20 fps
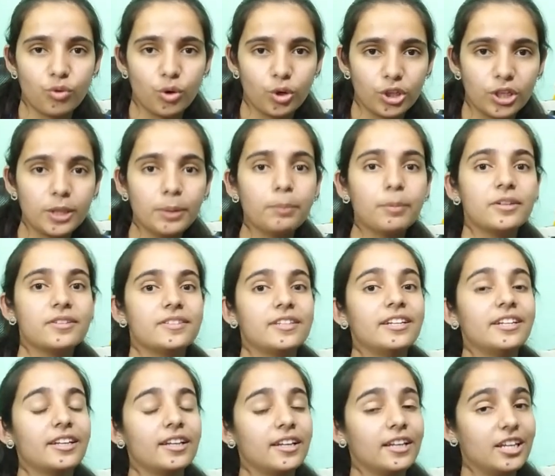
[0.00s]

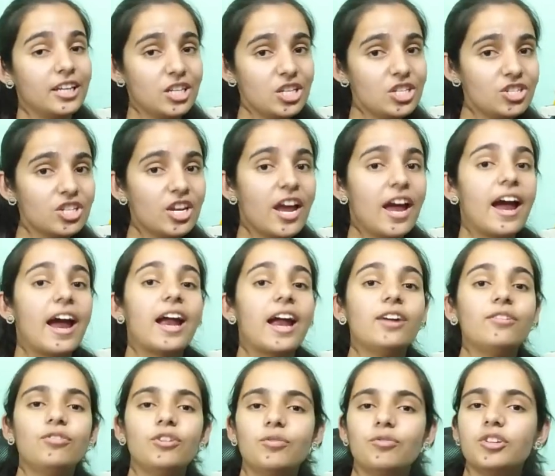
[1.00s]
40% in each
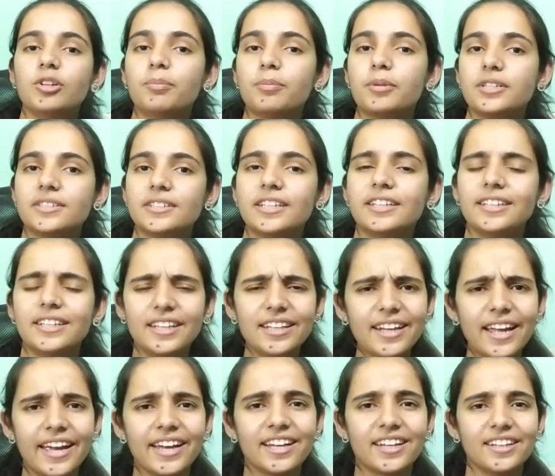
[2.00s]
and 50%
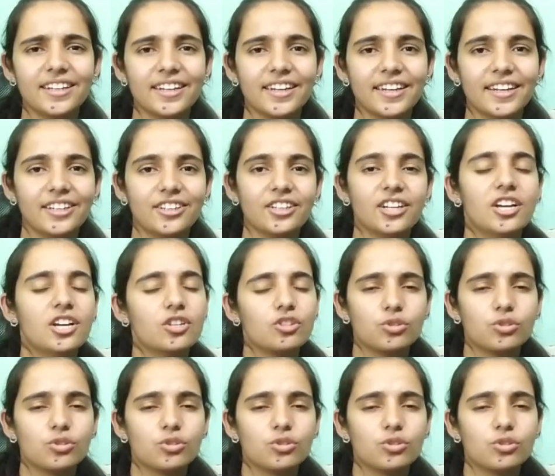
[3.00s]
in aggregate.